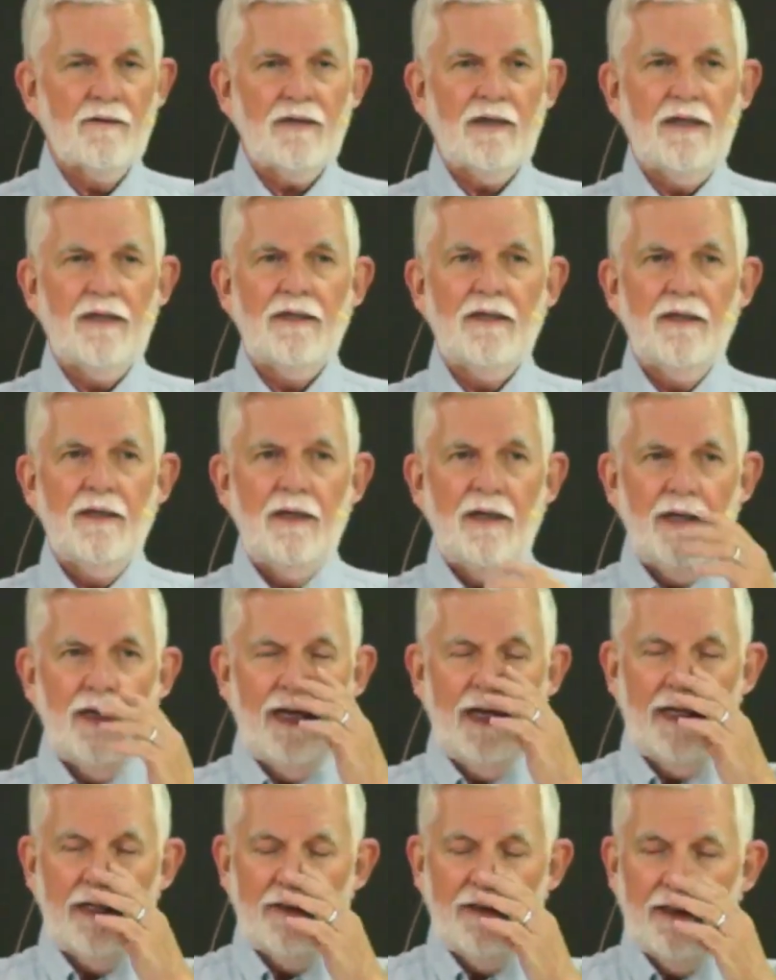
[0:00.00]
Okay?
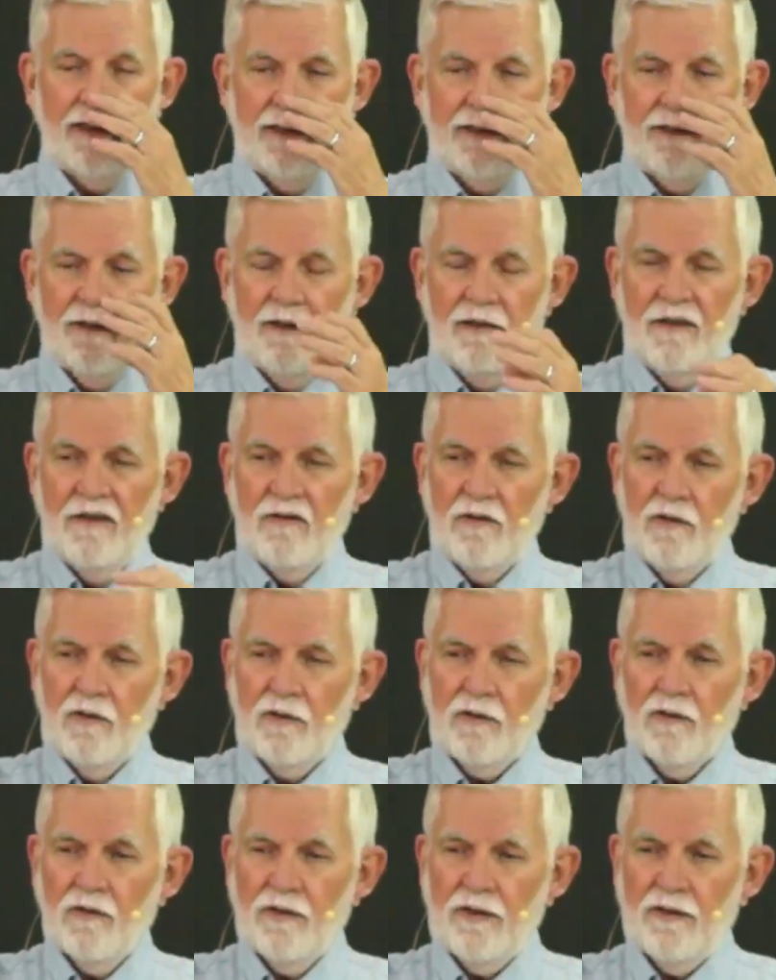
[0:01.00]
And then
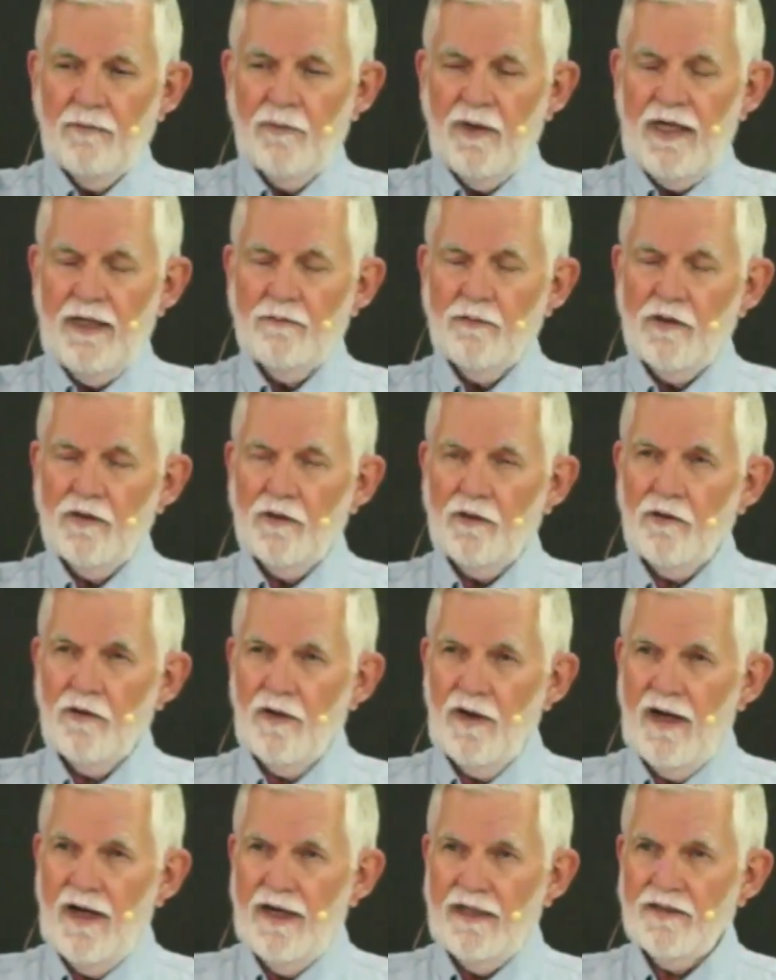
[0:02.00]
you're going to be able to
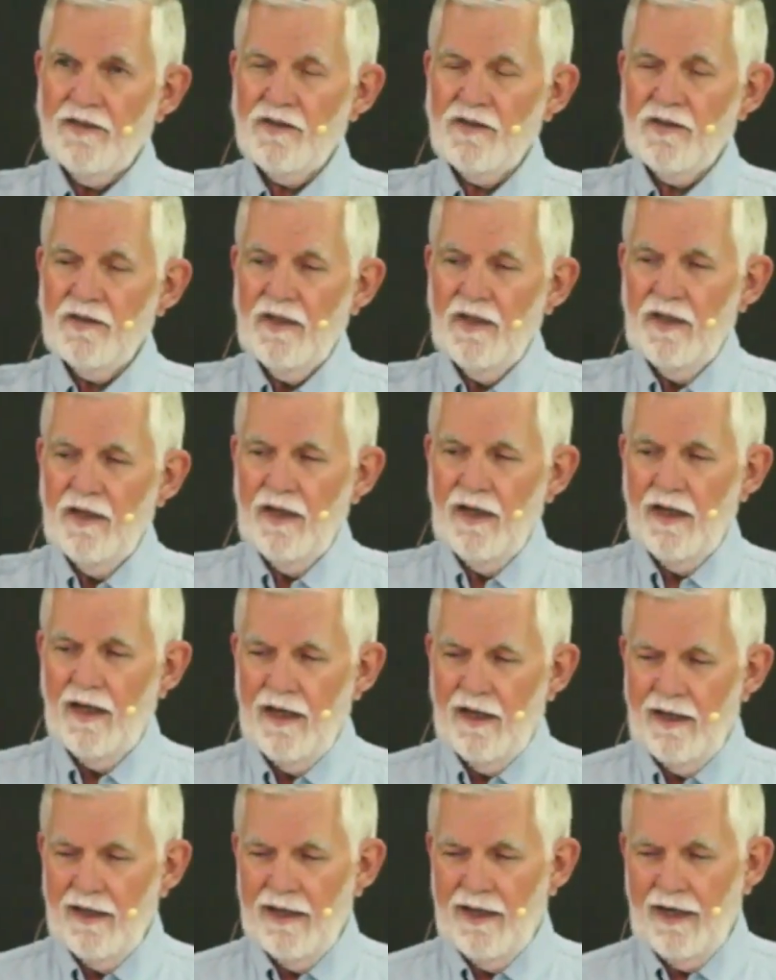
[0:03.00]
cross
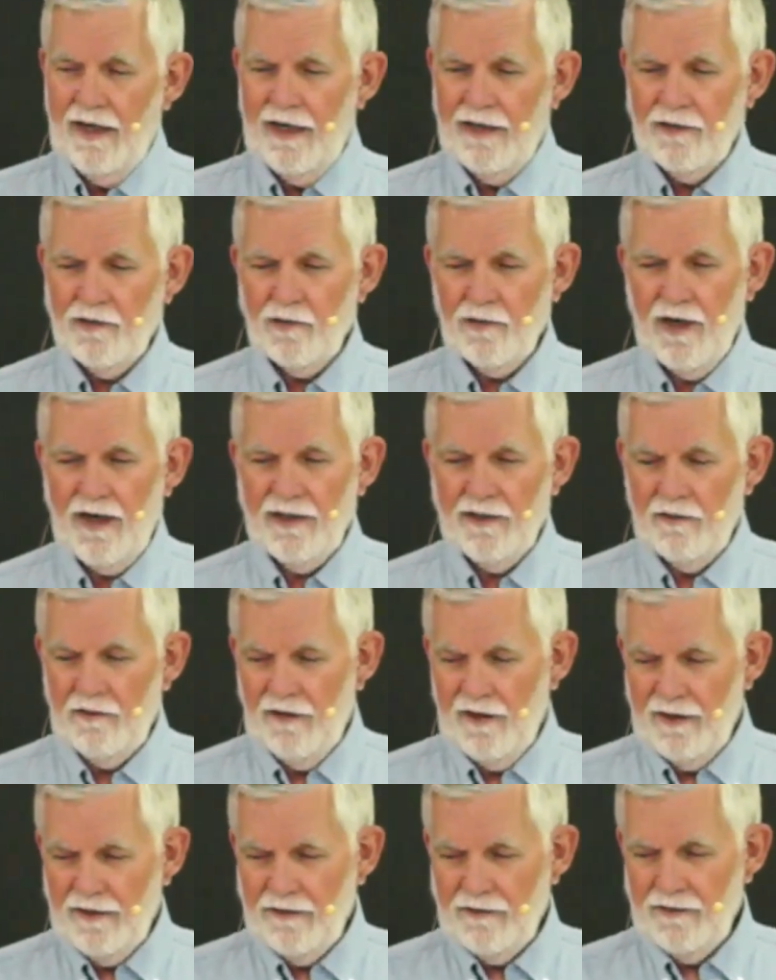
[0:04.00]
on dry
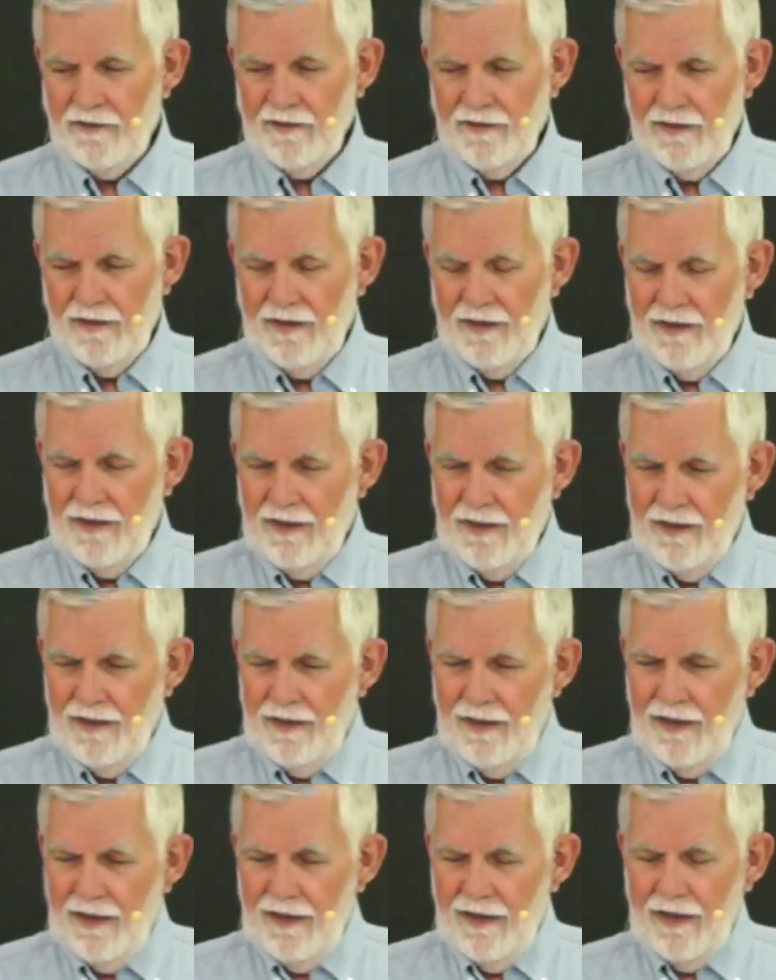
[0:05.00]
ground.
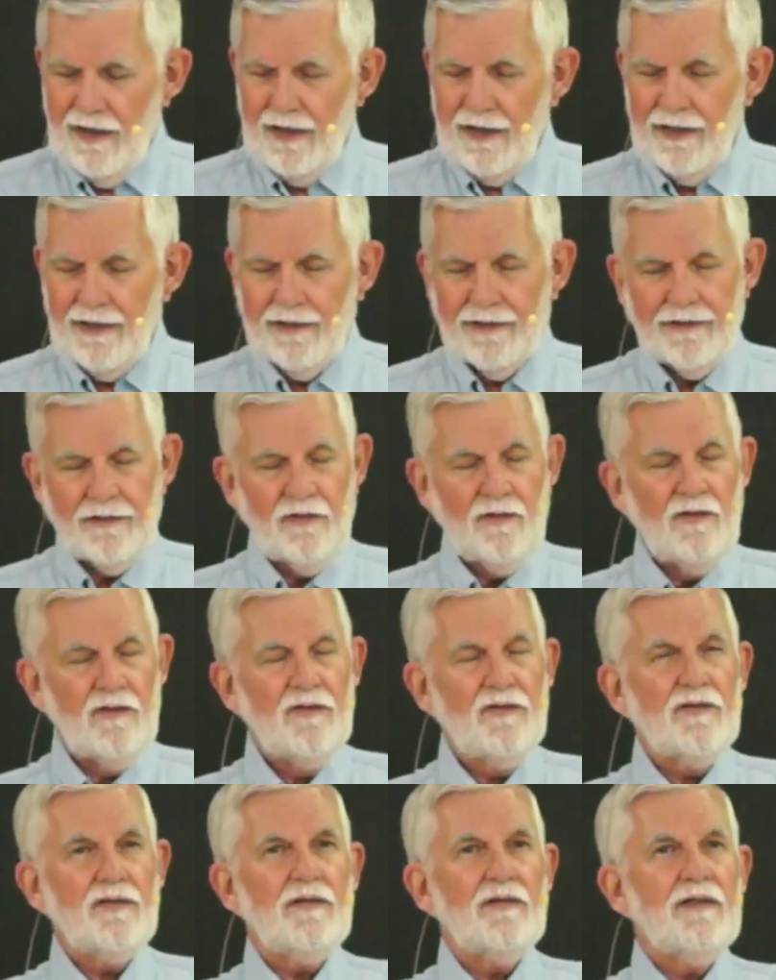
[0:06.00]

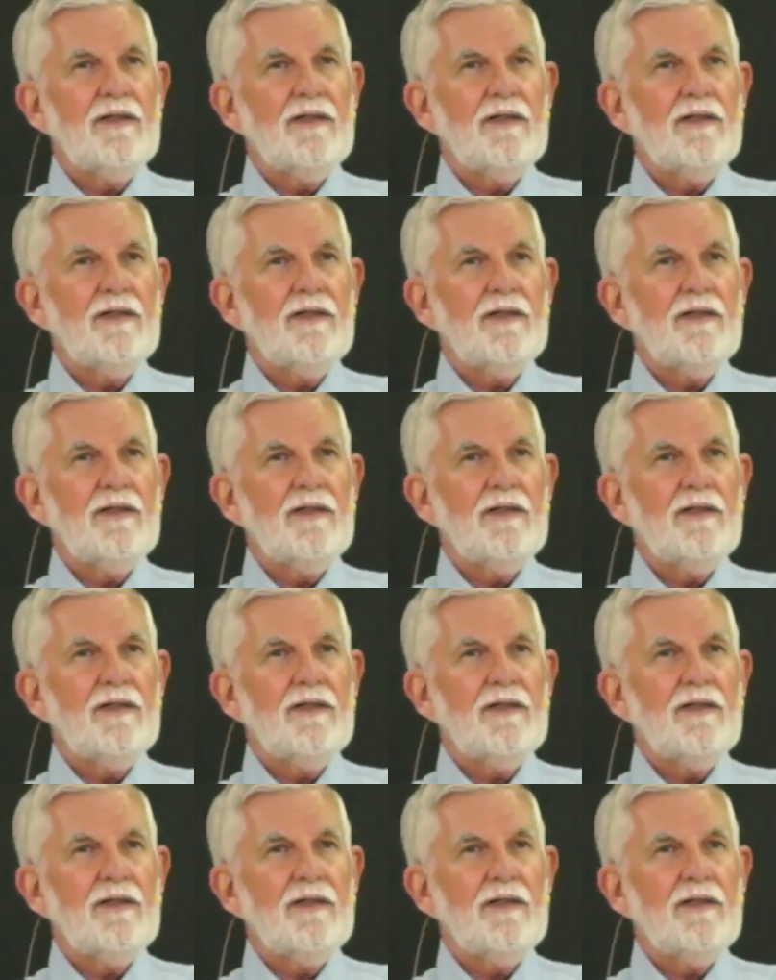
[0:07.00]
And